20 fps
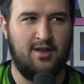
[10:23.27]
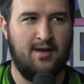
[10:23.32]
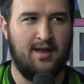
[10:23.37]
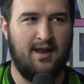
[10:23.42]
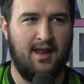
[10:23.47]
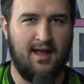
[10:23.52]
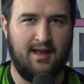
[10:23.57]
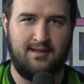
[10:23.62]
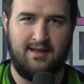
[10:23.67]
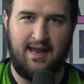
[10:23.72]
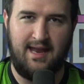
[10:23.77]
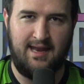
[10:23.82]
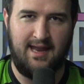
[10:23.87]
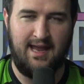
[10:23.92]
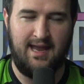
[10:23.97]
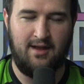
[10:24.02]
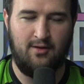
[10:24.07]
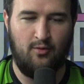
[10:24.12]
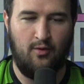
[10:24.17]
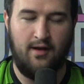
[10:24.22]
You had like
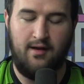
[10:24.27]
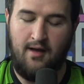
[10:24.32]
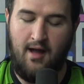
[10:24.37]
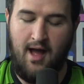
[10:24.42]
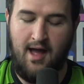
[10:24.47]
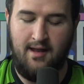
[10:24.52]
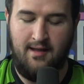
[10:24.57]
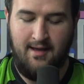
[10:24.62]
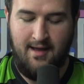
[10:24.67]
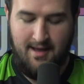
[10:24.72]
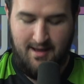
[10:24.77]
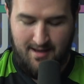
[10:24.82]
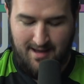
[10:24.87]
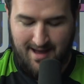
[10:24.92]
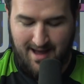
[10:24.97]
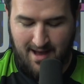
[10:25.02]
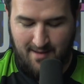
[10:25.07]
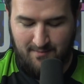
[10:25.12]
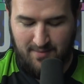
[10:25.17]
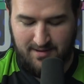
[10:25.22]
DD and whatnot,
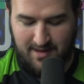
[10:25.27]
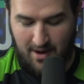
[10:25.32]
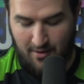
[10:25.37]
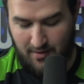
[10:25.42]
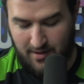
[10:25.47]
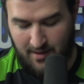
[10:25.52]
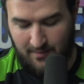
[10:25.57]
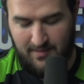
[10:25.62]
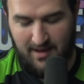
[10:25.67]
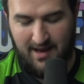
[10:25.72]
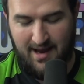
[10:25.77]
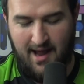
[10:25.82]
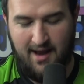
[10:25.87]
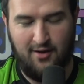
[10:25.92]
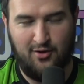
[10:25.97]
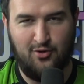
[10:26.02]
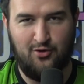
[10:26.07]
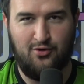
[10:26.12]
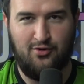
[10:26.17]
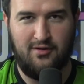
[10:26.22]
but there was something kind
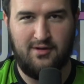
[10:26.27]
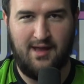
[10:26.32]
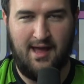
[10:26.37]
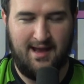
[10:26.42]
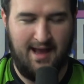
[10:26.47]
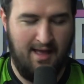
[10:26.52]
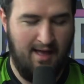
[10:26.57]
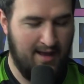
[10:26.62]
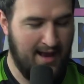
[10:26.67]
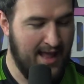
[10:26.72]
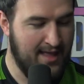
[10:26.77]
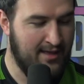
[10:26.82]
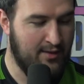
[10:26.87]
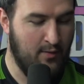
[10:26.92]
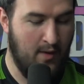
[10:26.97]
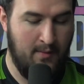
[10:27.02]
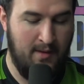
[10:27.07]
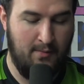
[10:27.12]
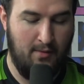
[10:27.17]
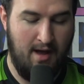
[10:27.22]
of cool, and like I guess that's
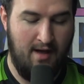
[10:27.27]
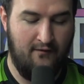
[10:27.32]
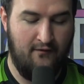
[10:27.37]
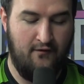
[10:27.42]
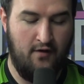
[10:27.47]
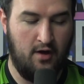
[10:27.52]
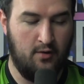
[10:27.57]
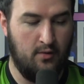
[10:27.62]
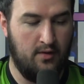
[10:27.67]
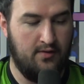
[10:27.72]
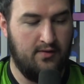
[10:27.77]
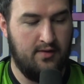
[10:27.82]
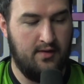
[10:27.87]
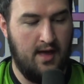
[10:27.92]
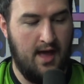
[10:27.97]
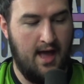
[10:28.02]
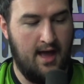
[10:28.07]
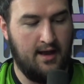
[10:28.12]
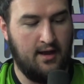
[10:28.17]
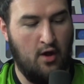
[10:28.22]
why people have fun with
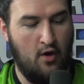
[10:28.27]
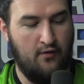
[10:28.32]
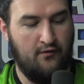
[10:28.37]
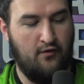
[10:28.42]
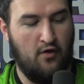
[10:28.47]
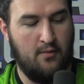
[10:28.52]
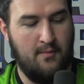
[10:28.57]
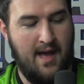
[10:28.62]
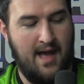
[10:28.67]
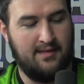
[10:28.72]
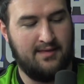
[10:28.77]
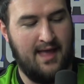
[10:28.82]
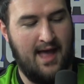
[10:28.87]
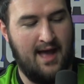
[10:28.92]
GOAT format.